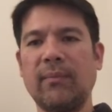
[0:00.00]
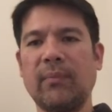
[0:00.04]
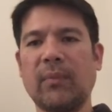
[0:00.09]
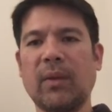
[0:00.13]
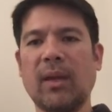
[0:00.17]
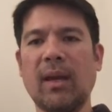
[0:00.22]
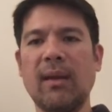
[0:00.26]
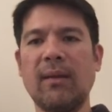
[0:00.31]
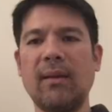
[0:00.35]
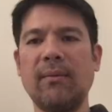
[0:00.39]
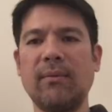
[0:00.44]

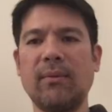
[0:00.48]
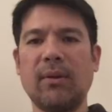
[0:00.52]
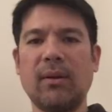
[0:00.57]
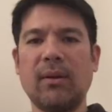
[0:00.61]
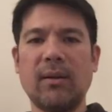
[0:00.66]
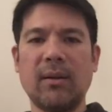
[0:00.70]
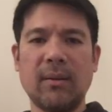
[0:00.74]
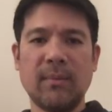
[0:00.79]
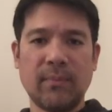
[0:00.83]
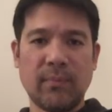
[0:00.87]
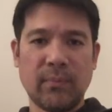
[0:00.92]
Okay,
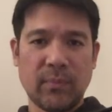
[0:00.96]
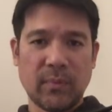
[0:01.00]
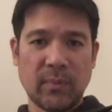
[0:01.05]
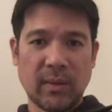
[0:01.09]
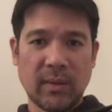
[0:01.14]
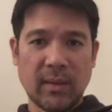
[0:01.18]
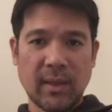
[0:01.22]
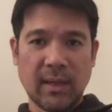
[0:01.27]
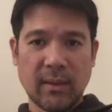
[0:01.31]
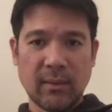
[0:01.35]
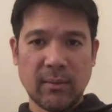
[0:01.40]

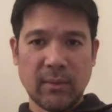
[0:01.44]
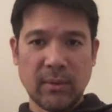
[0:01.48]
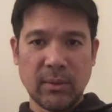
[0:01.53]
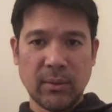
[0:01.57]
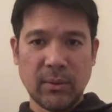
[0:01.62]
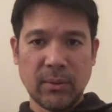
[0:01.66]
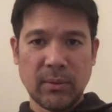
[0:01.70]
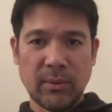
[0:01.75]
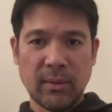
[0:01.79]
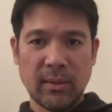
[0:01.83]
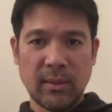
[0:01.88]

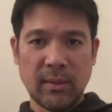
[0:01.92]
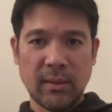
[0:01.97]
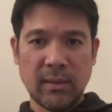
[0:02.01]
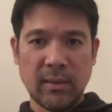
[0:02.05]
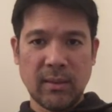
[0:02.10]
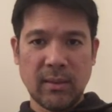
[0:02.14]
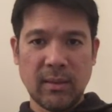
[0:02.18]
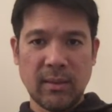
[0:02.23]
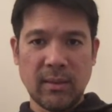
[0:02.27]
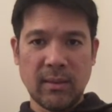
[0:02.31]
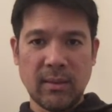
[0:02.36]
download
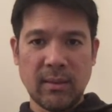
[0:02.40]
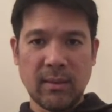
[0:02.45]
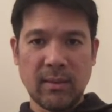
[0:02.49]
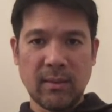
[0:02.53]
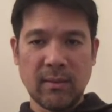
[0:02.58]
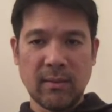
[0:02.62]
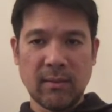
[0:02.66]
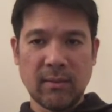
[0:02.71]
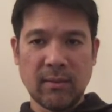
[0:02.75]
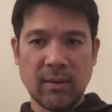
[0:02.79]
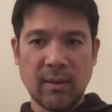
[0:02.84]
the,
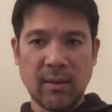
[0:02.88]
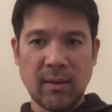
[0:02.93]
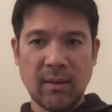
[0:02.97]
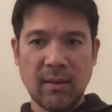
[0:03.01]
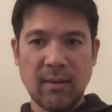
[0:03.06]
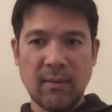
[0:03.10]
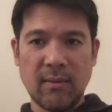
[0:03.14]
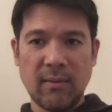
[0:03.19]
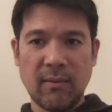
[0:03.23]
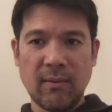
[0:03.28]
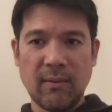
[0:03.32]

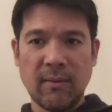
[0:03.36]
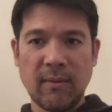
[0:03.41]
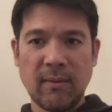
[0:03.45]
okay,